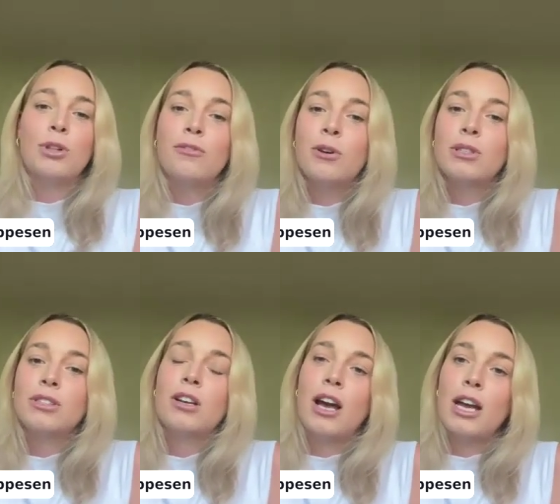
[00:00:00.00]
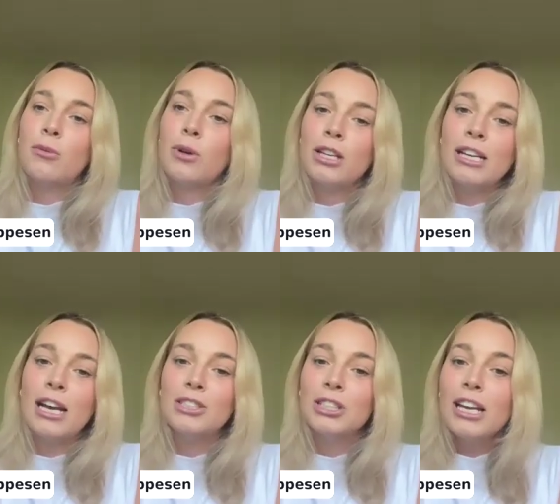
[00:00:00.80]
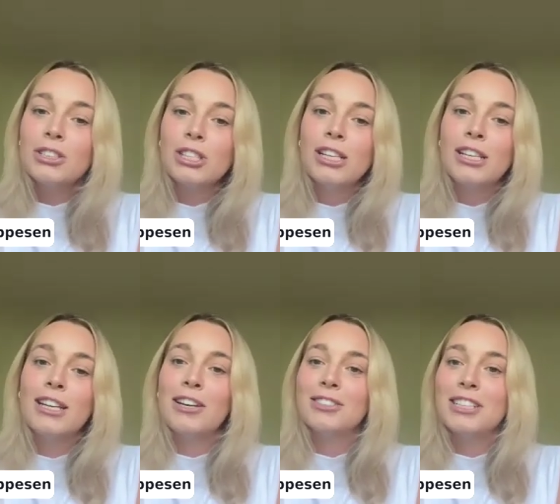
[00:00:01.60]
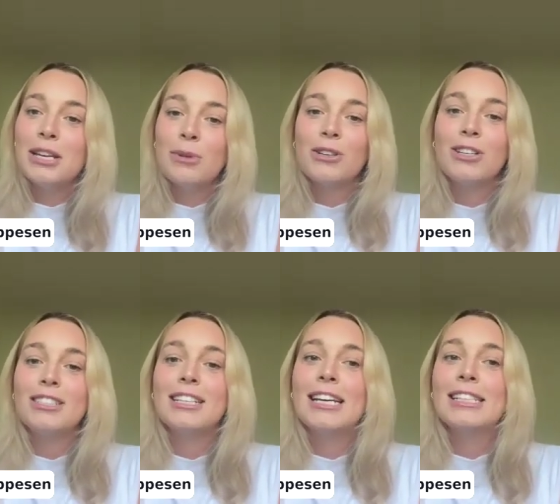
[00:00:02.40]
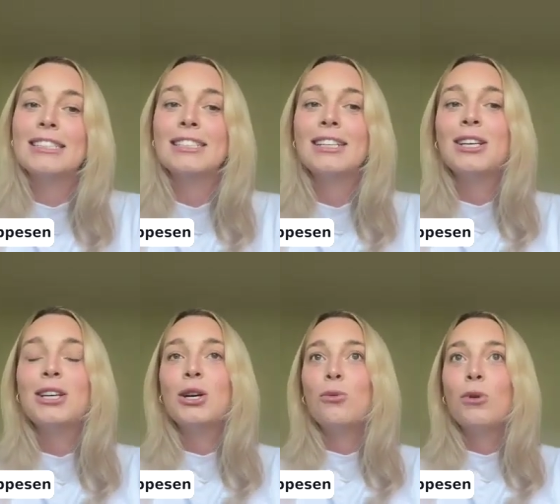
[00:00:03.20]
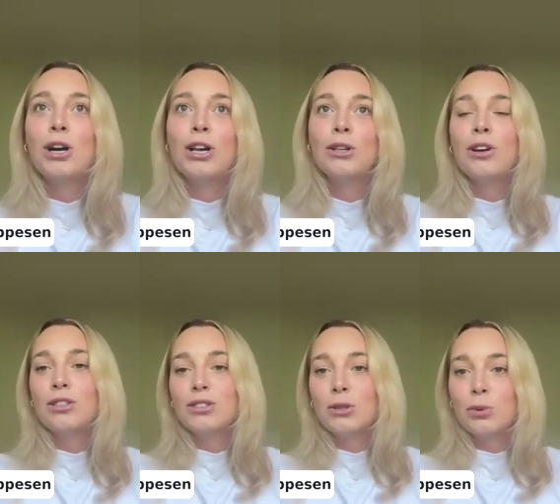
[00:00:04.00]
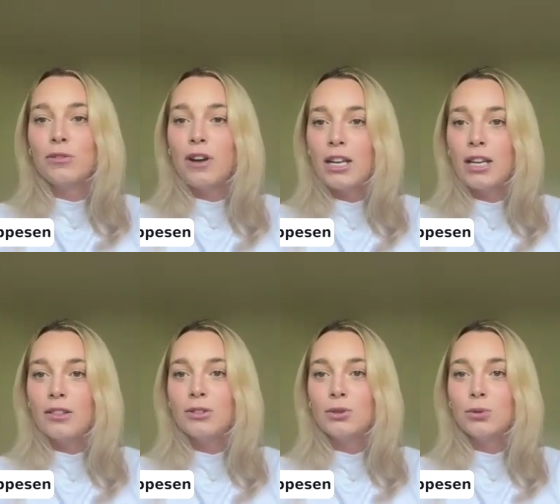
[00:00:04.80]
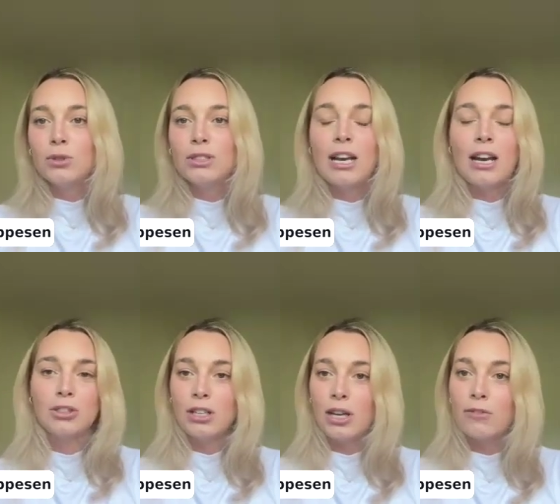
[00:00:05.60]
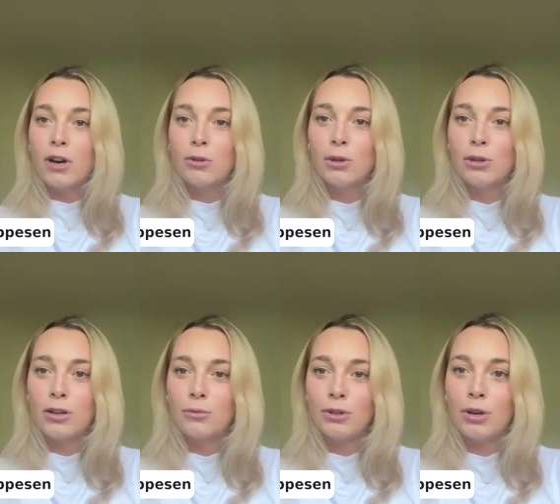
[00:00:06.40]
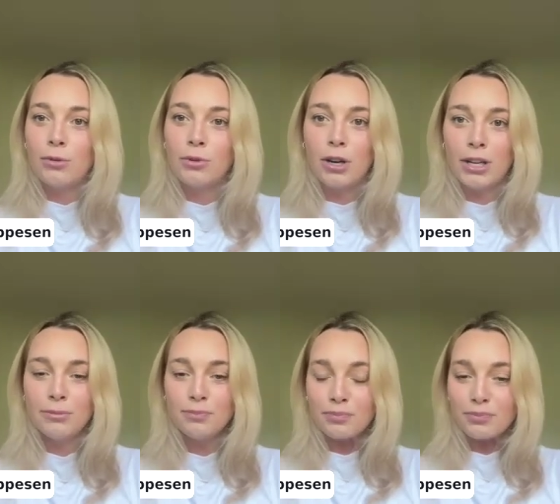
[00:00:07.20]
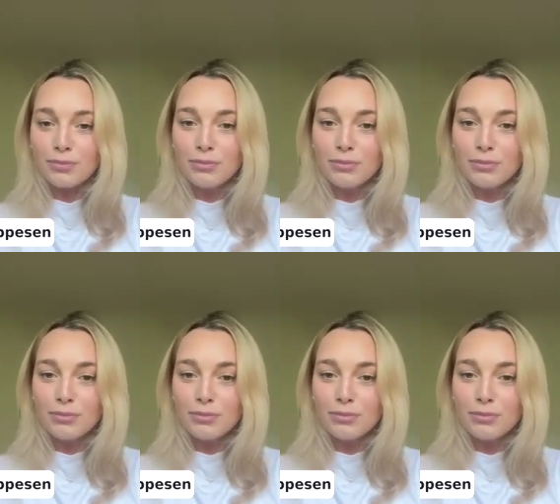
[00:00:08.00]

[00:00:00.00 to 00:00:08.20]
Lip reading: with a focus on high quality education and entertainment content, while also providing the tools to actually kind of follow along with your own garden.